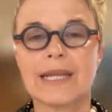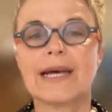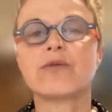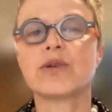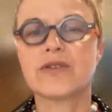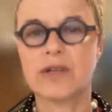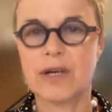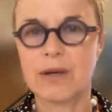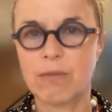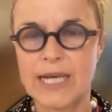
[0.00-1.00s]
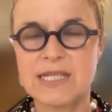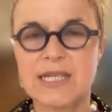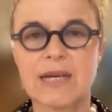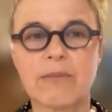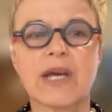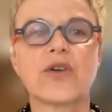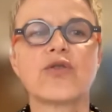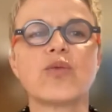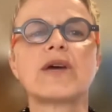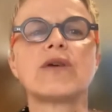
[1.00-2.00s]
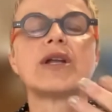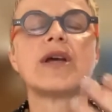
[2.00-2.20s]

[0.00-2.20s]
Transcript: And that was a blessing, because we